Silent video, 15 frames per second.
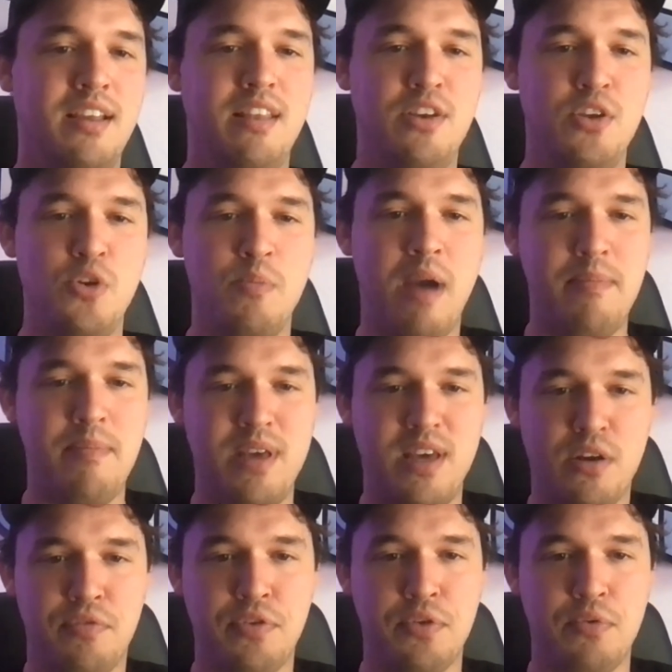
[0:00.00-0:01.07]
then you might be
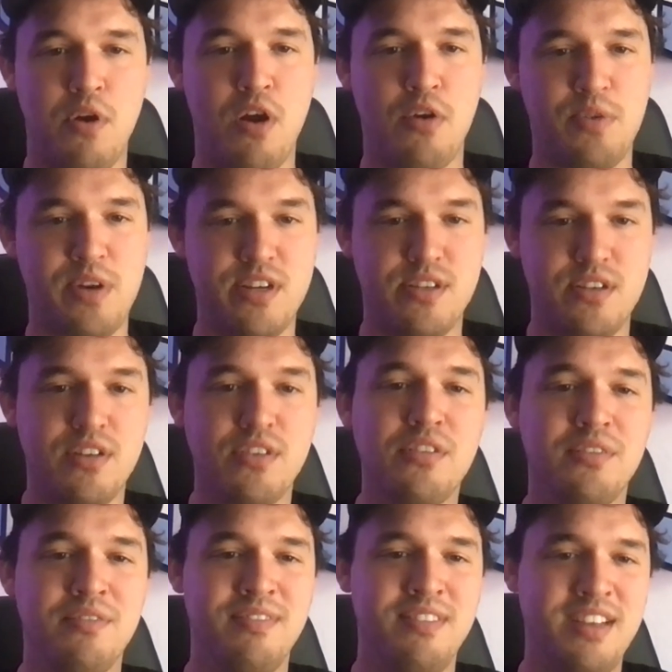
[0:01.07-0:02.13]
here for the wrong
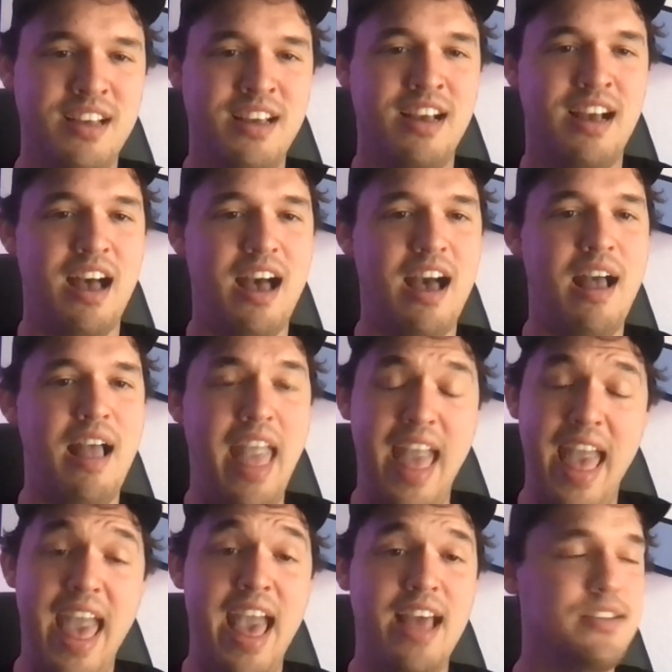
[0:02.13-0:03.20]
reasons.
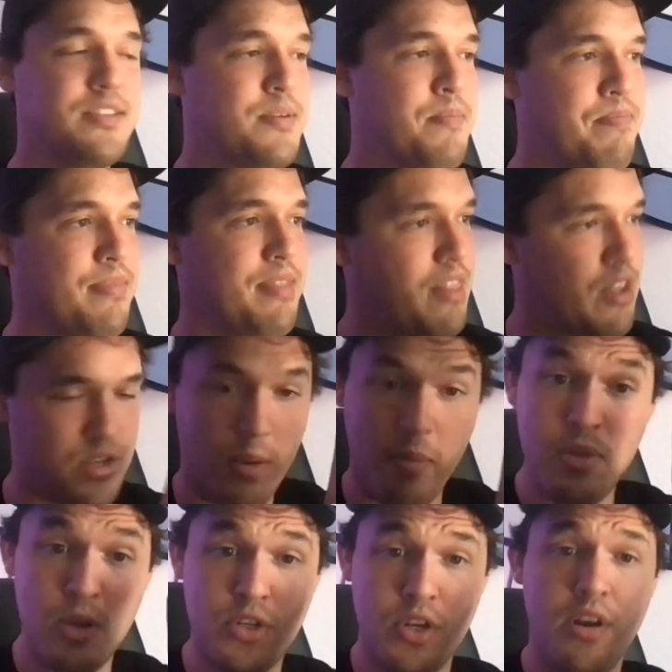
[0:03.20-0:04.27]
And
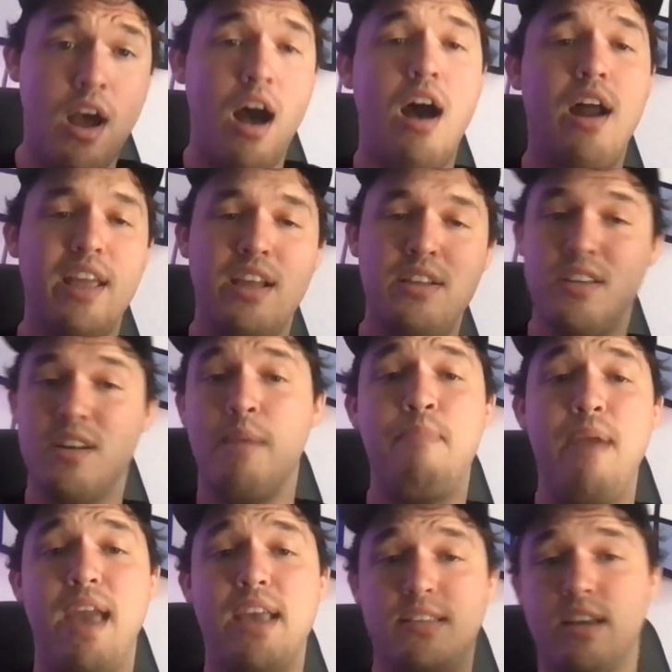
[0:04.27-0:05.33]
there's an audience and a
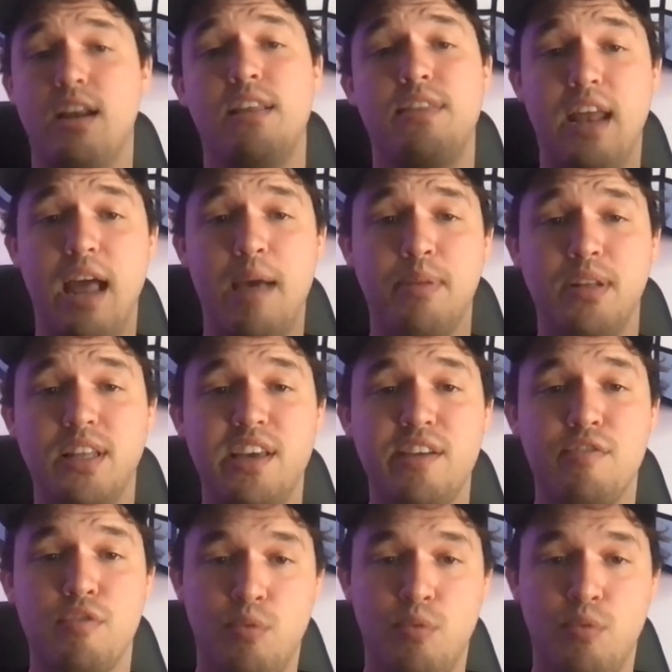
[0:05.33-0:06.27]
base that I believe